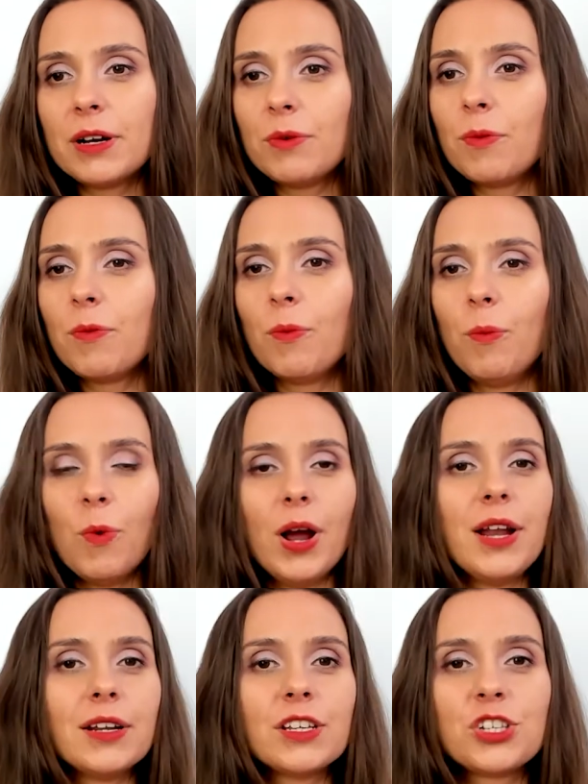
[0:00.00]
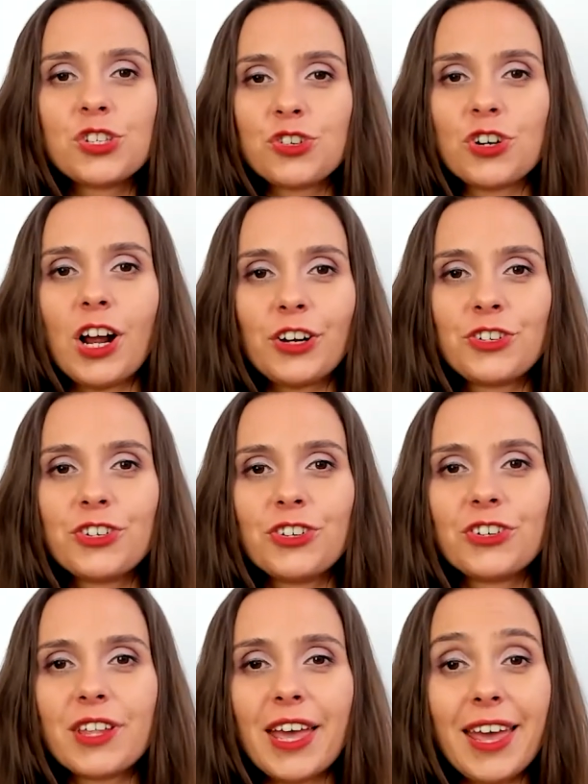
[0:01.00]
well structured,
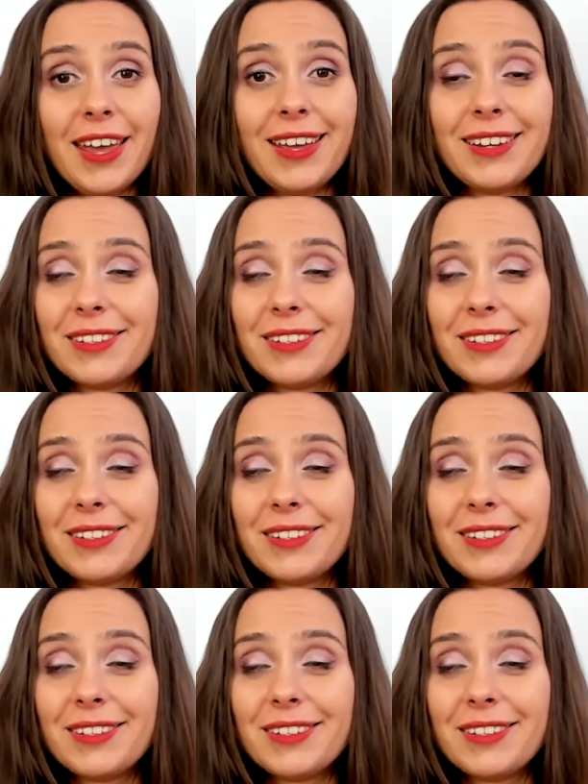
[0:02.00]
and